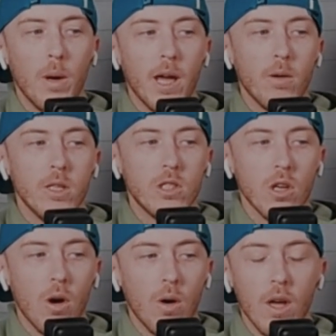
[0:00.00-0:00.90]
the Penguins.
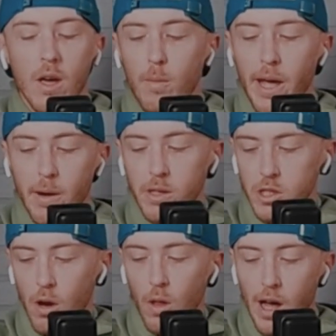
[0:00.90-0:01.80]
So
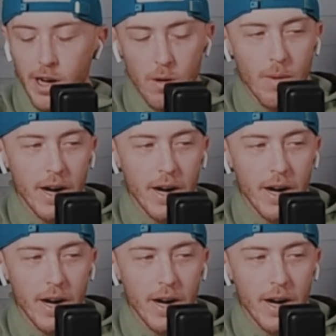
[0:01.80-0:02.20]
Penguins no longer